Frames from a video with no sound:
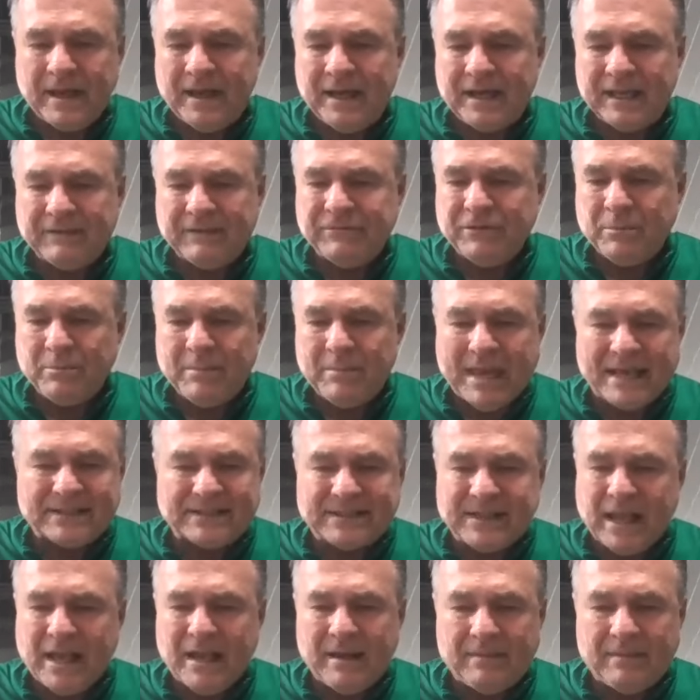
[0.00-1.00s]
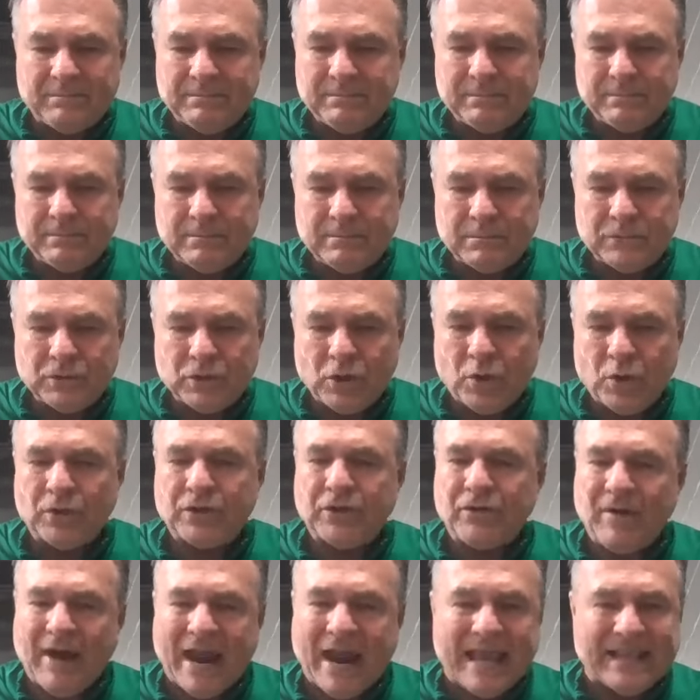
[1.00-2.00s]
if you mess up doing
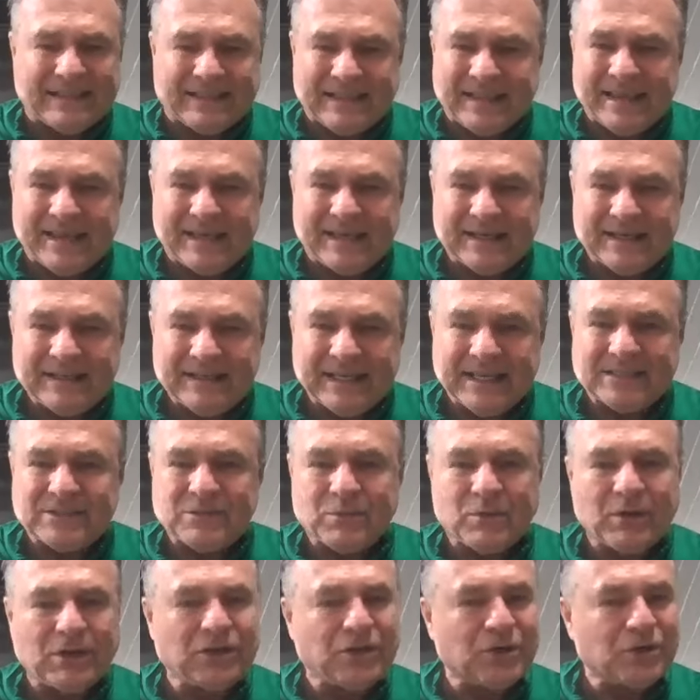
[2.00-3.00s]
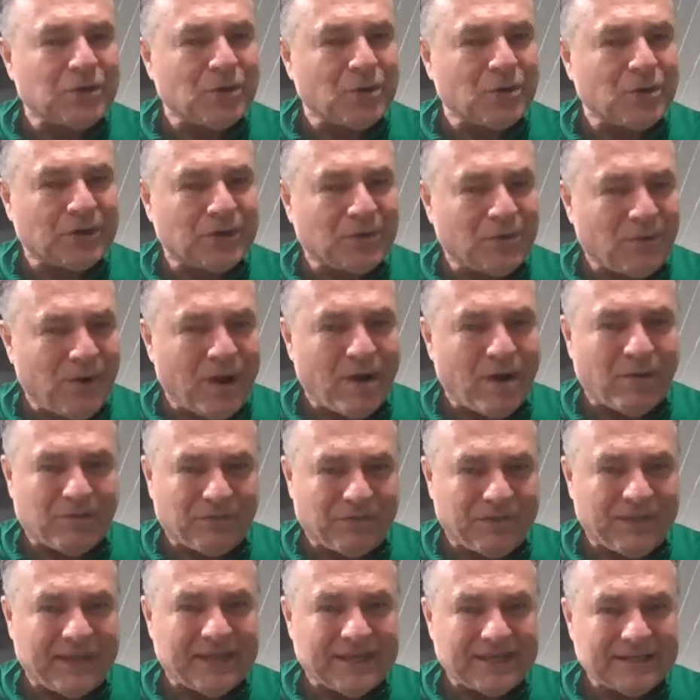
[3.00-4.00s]
the right thing. It's when you're doing the
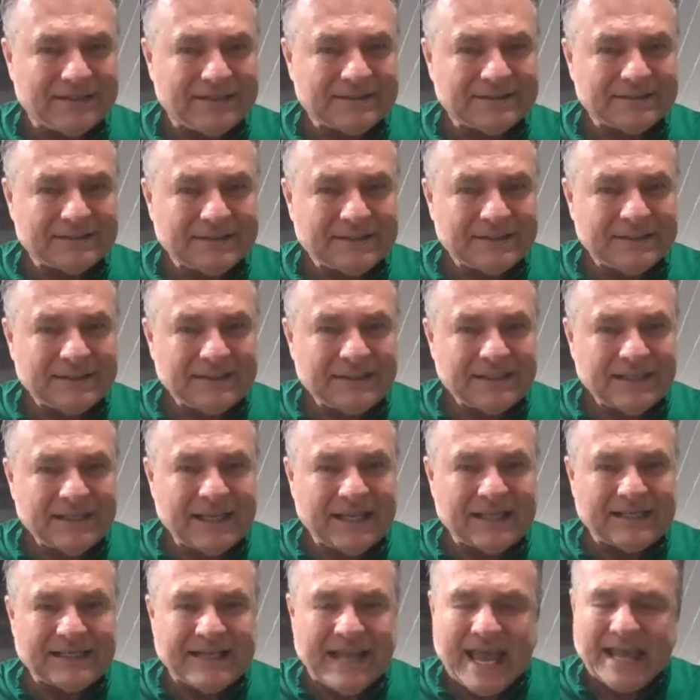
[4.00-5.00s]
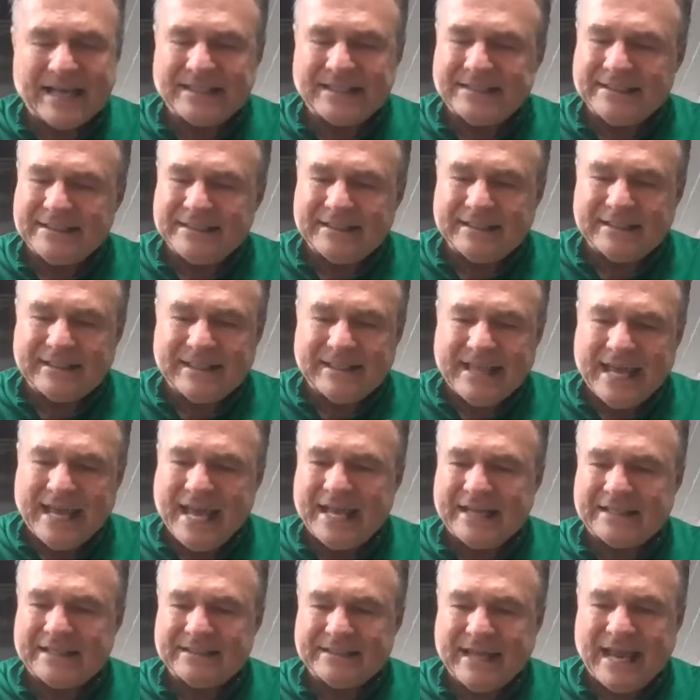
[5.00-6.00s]
wrong thing. And that
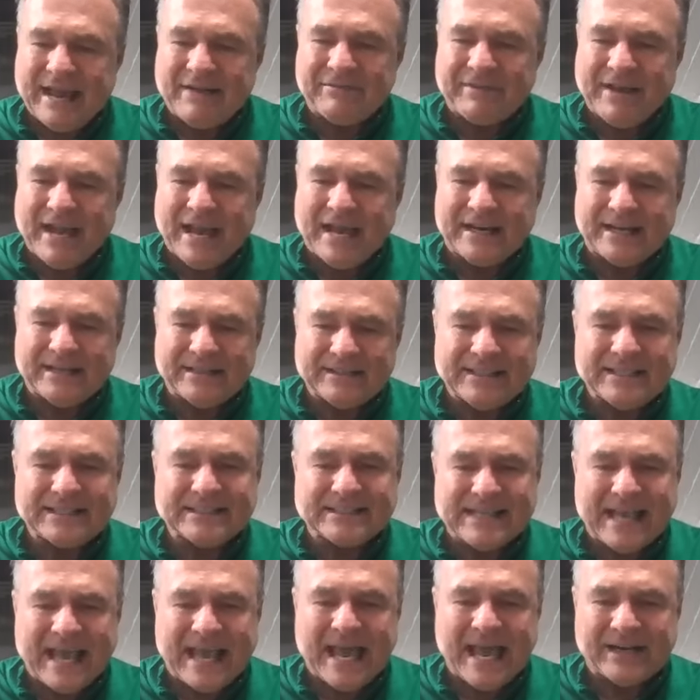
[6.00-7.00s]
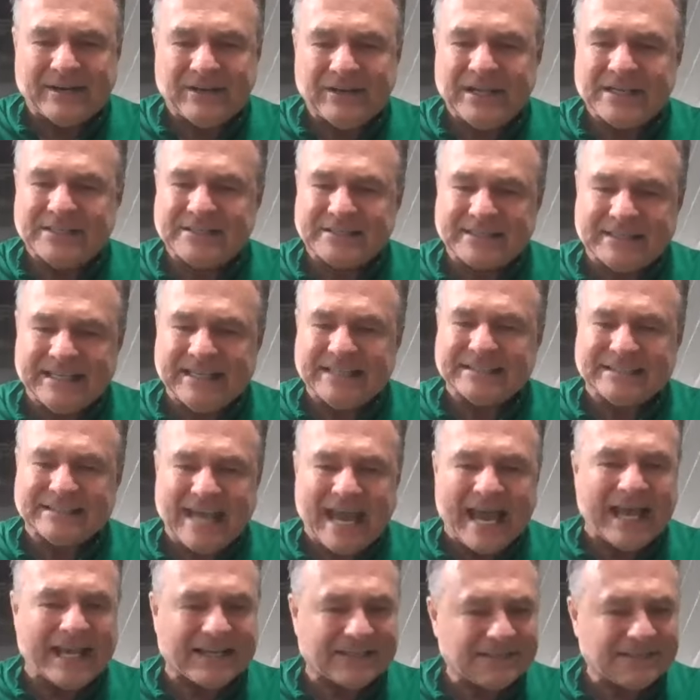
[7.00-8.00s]
I've got to decide. These
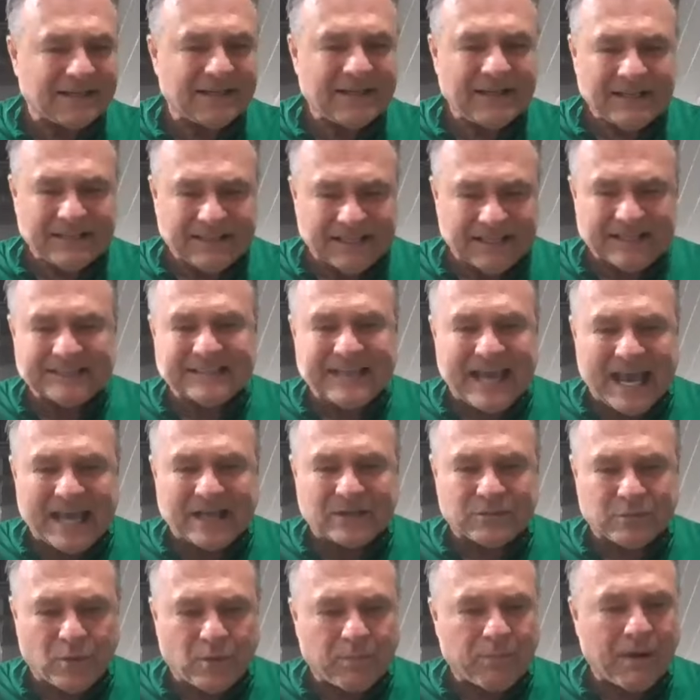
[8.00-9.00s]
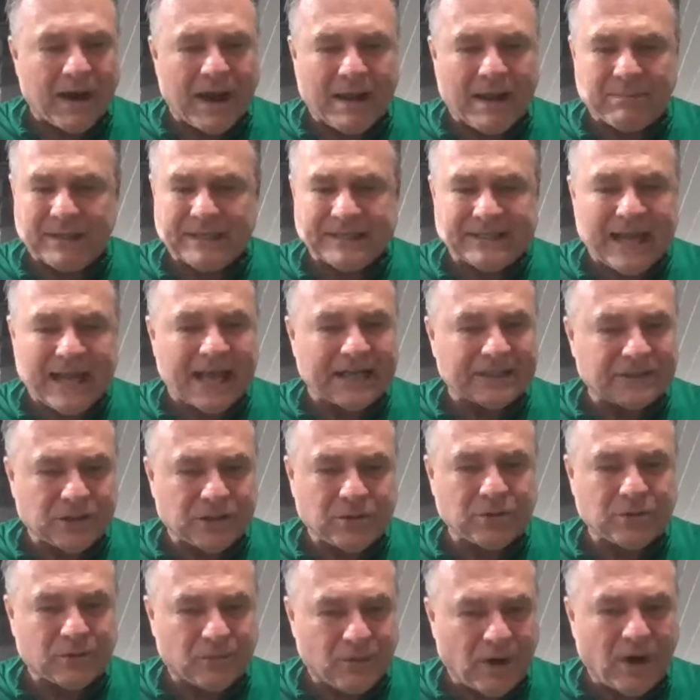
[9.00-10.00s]
guys will probably not
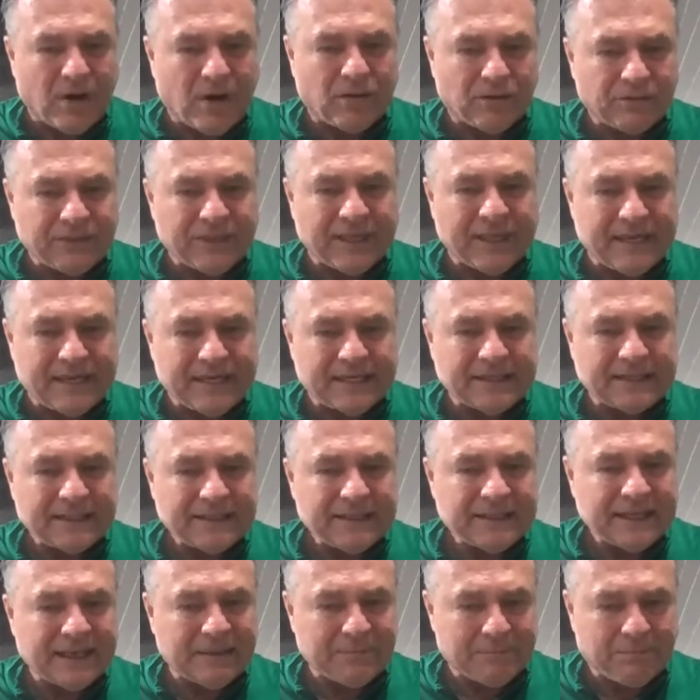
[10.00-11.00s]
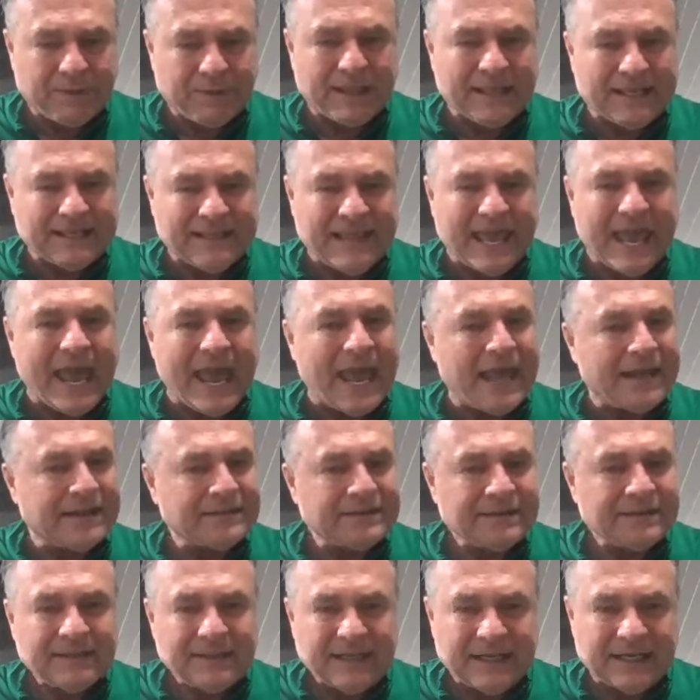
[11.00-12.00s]
do the wrong thing and play that
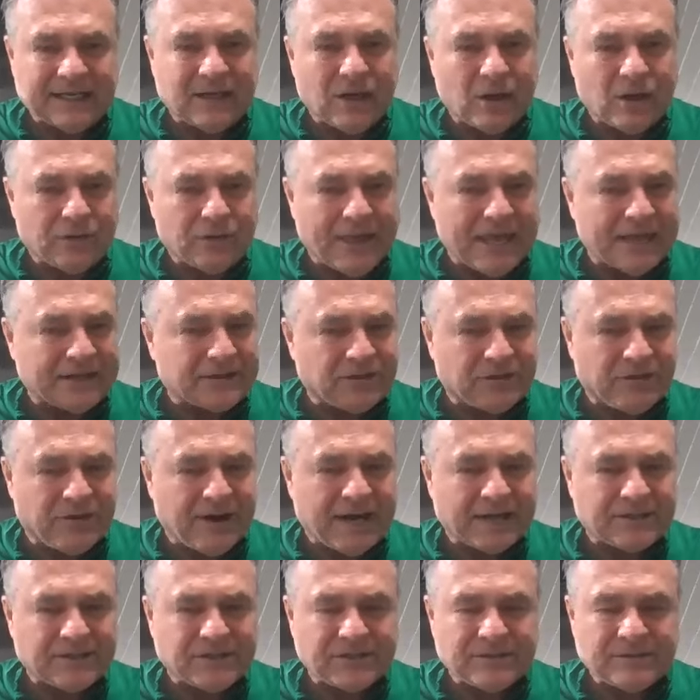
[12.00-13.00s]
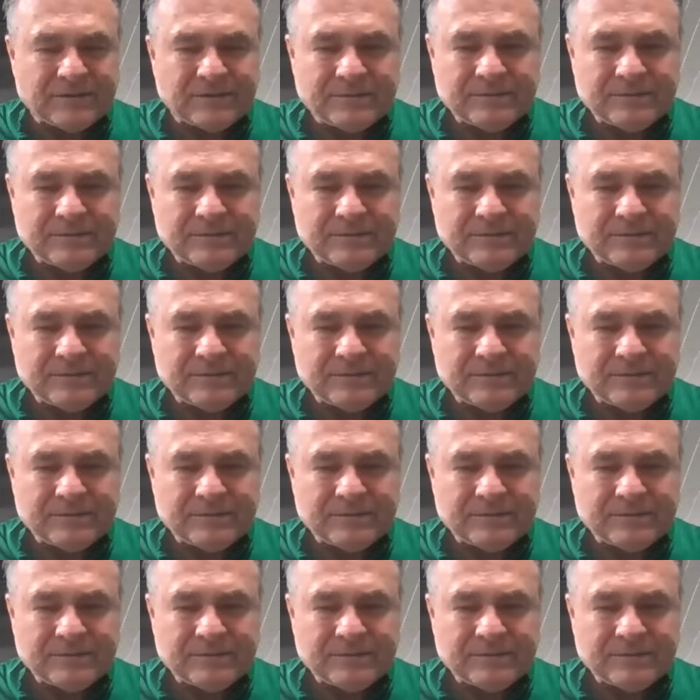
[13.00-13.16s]
and go that direction.